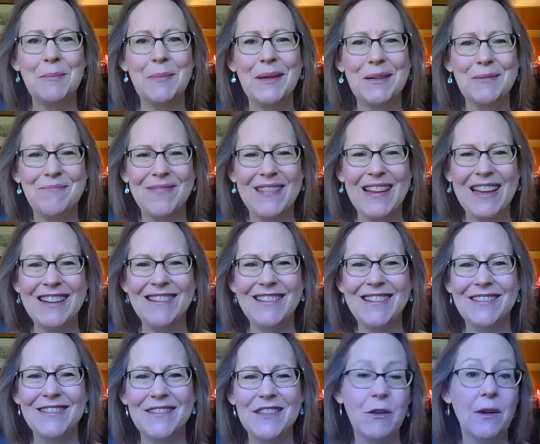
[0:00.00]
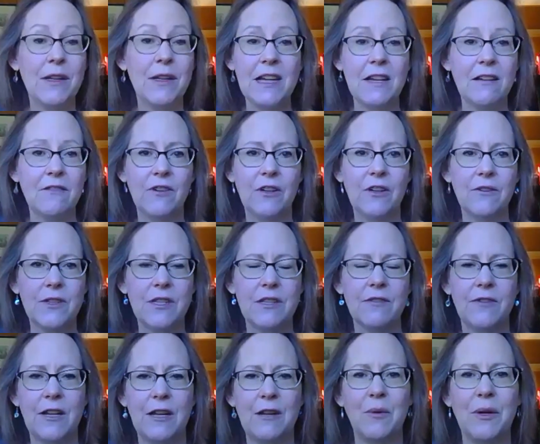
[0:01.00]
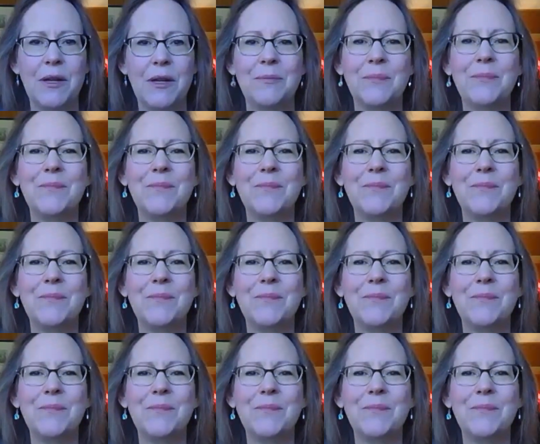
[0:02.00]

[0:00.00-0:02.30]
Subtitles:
but I don't know. I'll take votes if anyone.